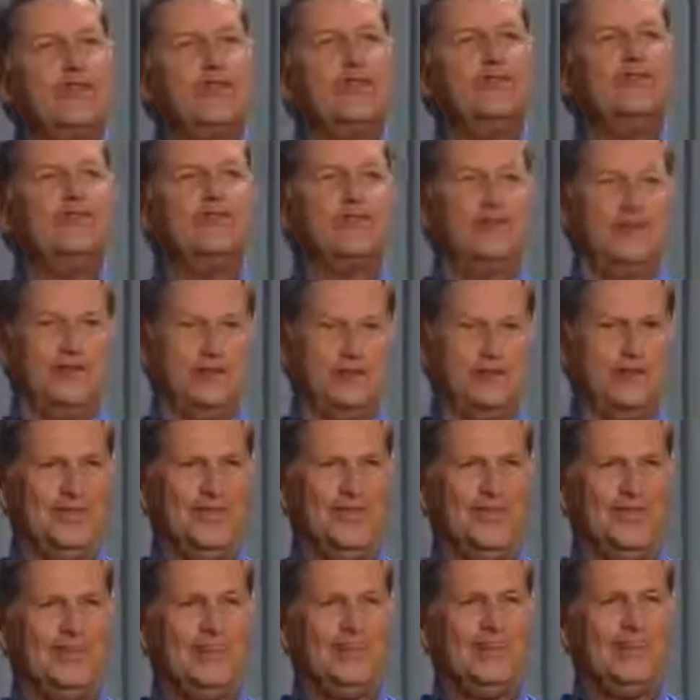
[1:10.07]
change those?
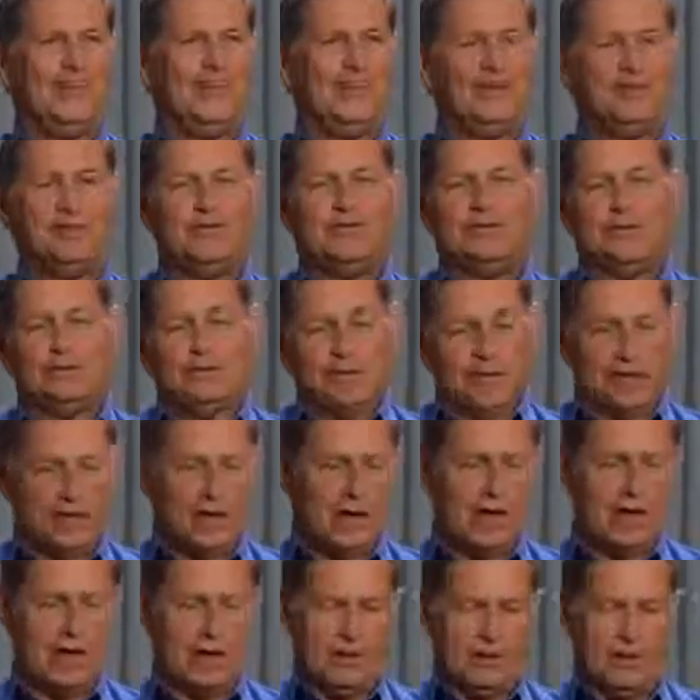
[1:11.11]
And he would say,
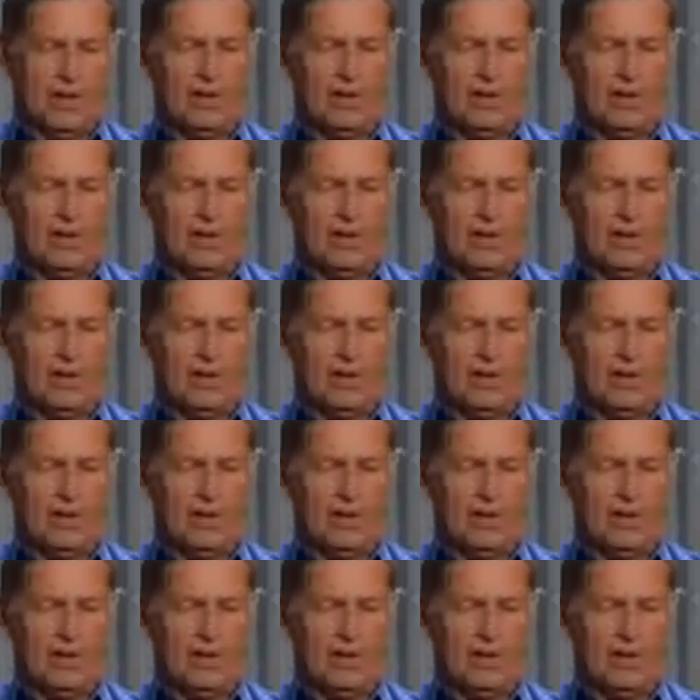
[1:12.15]
well,